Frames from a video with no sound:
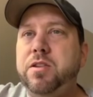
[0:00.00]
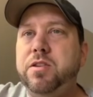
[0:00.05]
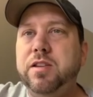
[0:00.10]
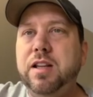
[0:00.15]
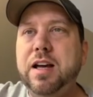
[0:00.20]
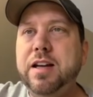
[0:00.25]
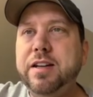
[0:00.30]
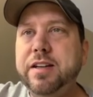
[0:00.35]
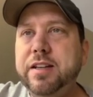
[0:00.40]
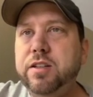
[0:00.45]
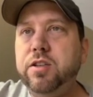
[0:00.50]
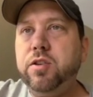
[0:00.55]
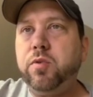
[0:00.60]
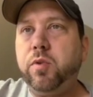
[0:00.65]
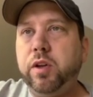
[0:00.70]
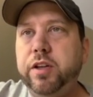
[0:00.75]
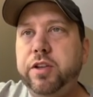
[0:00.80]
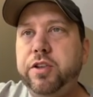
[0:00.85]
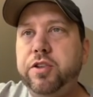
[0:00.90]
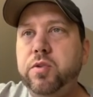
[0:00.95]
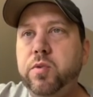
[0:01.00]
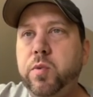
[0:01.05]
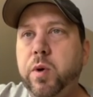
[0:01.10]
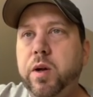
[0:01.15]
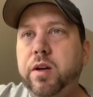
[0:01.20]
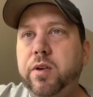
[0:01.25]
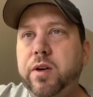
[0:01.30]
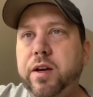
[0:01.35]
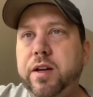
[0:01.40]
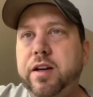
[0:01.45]
The line didn't really do
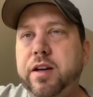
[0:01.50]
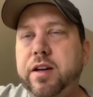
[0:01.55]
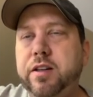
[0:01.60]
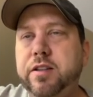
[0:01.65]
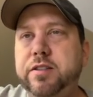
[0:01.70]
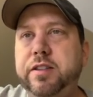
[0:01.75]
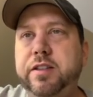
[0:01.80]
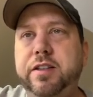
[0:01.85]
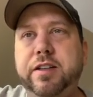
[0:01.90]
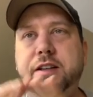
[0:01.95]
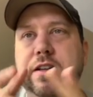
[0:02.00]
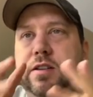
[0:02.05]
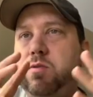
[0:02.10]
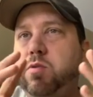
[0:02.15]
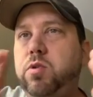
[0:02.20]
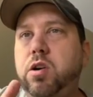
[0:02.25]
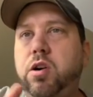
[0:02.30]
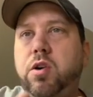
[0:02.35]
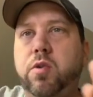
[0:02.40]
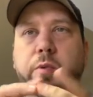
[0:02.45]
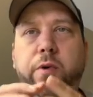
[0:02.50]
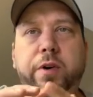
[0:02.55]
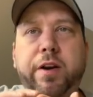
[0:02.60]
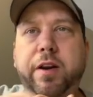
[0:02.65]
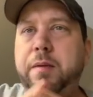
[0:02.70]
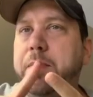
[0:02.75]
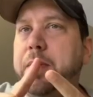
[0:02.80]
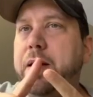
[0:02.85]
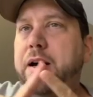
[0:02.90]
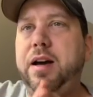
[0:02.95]
well. I can understand kids were
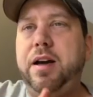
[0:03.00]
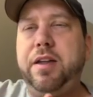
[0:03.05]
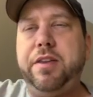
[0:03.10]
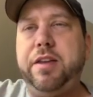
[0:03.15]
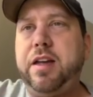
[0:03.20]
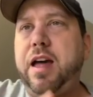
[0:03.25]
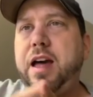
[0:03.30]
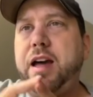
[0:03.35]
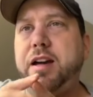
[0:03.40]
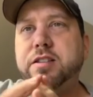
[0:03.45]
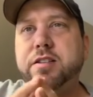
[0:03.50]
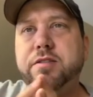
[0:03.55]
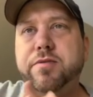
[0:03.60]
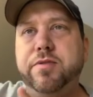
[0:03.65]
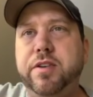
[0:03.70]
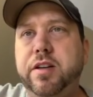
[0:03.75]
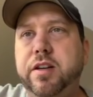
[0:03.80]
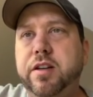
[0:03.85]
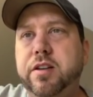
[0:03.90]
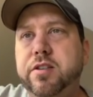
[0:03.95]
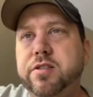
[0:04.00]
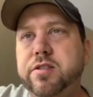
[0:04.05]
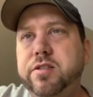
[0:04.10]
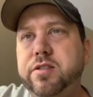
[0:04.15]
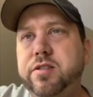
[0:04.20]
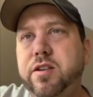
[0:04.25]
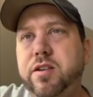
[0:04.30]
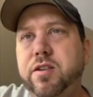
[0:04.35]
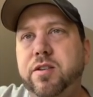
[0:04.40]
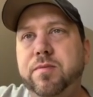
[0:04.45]
already buying the action
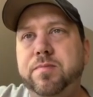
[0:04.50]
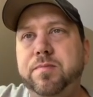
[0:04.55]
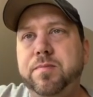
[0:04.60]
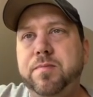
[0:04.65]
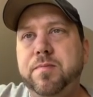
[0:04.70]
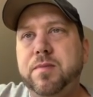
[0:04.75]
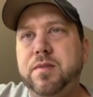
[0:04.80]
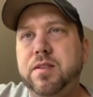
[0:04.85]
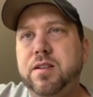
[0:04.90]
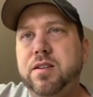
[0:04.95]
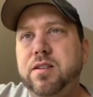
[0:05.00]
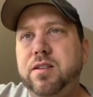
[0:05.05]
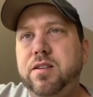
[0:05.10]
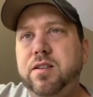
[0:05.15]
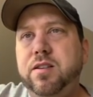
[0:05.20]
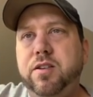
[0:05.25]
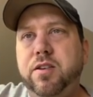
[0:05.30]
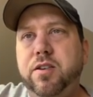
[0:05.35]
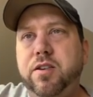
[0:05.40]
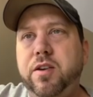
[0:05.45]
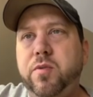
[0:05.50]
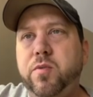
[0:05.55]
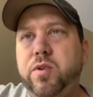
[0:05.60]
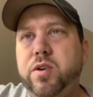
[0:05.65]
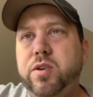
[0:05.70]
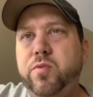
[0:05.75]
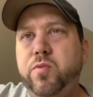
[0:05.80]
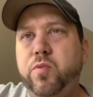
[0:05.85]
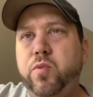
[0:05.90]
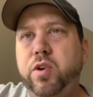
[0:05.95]
figures, so you know they
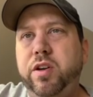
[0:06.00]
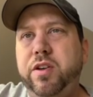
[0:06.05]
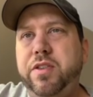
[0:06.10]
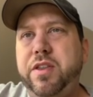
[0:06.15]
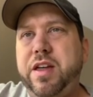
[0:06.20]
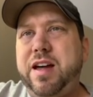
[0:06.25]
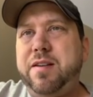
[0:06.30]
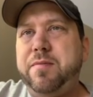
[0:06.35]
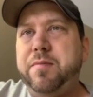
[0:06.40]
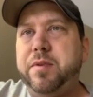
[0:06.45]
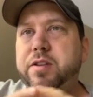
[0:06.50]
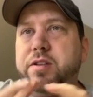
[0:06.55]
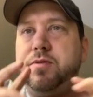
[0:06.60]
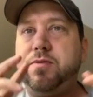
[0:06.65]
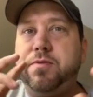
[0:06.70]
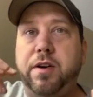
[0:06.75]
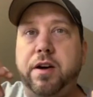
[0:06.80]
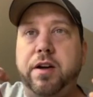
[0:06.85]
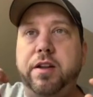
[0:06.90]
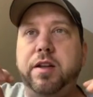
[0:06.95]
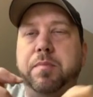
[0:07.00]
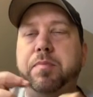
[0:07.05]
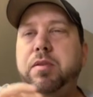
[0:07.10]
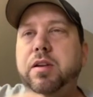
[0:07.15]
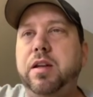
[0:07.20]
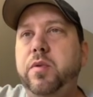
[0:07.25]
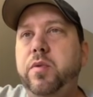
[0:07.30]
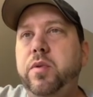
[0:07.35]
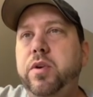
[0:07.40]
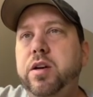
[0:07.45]
wasn't really that much fun to
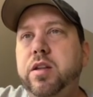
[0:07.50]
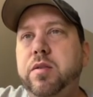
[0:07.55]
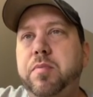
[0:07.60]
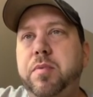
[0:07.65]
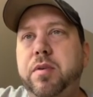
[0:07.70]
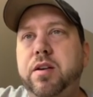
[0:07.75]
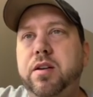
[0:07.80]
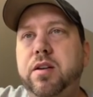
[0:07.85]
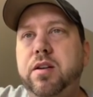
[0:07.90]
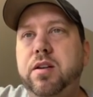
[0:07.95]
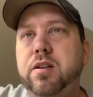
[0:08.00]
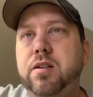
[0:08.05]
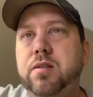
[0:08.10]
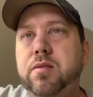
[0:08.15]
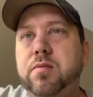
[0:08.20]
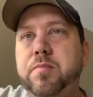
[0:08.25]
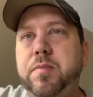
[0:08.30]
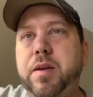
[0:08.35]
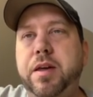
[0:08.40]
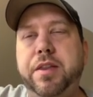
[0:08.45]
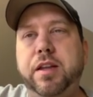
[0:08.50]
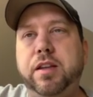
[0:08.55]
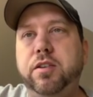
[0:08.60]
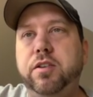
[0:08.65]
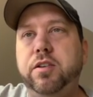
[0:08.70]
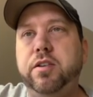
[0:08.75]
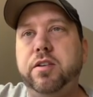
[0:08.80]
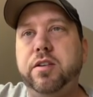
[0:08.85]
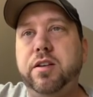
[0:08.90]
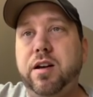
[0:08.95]
play with. But man, they looked.